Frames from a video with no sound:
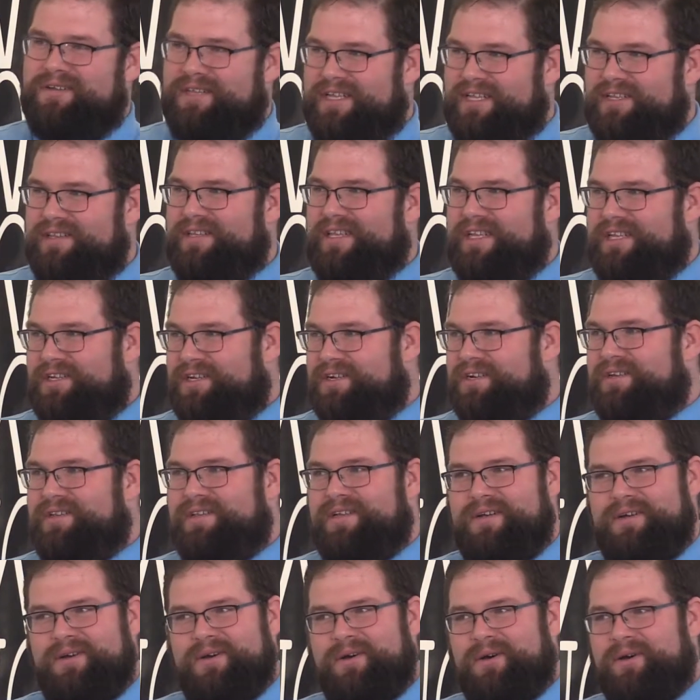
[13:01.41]
Then, then you're
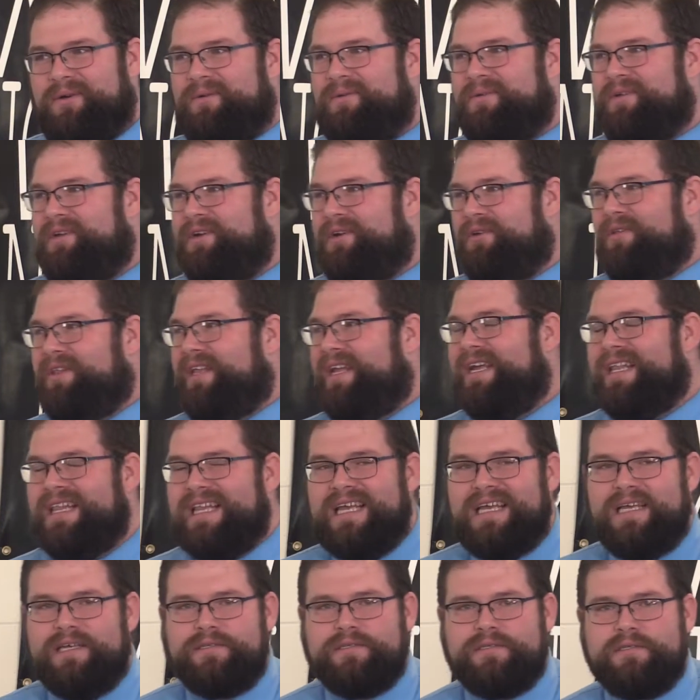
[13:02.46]
oh, you're on the hit
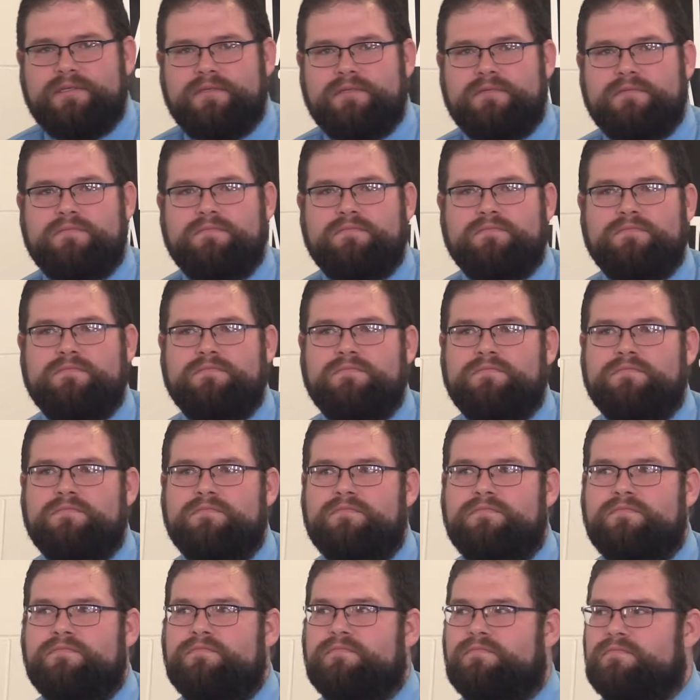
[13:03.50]
list.
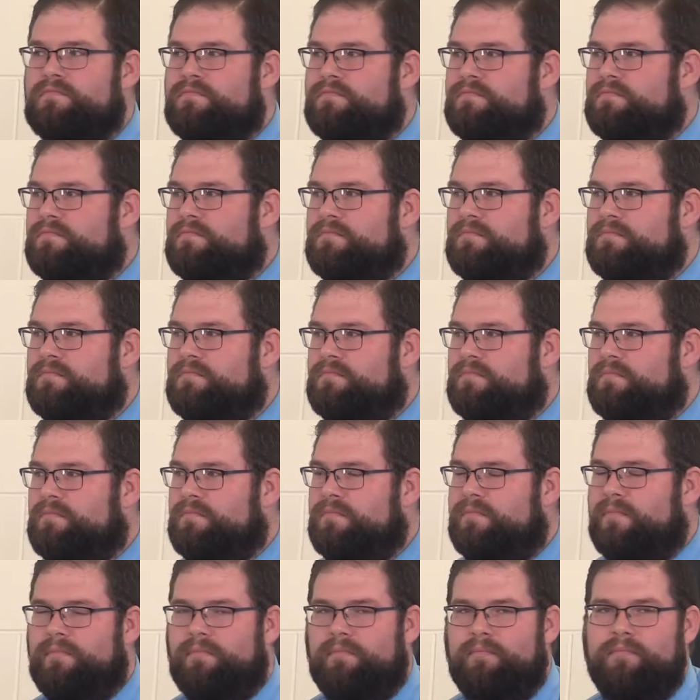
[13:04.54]
Yeah.
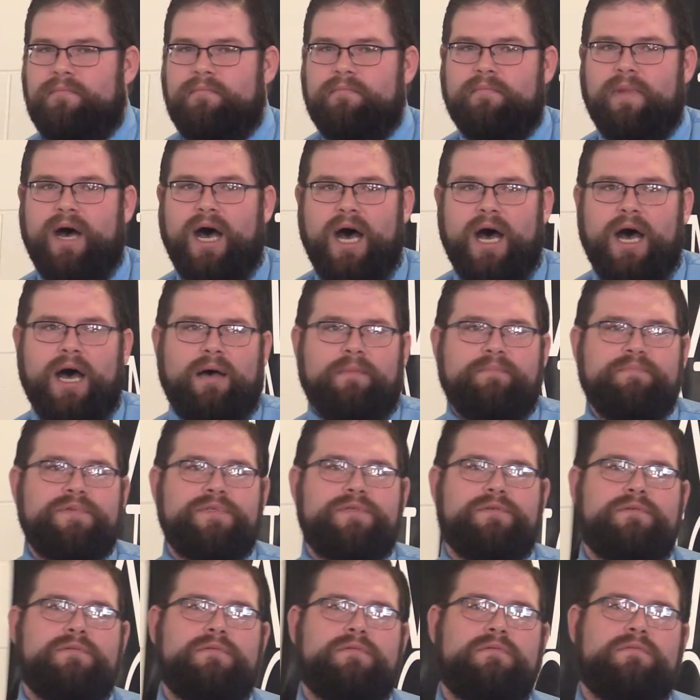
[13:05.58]

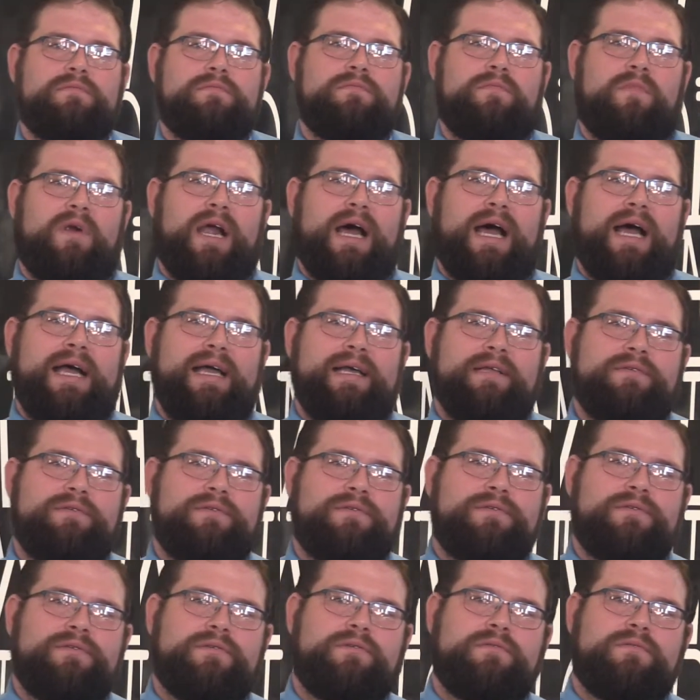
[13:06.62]
Mobs,
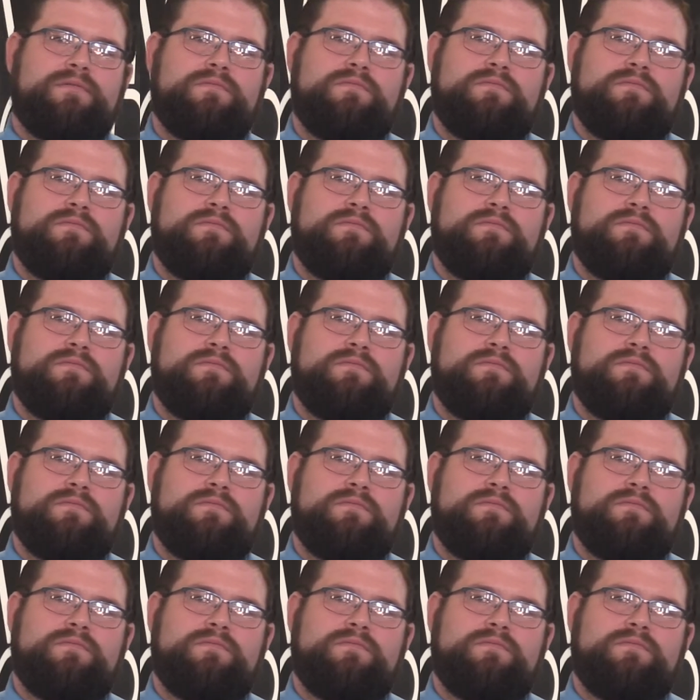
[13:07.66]
riots.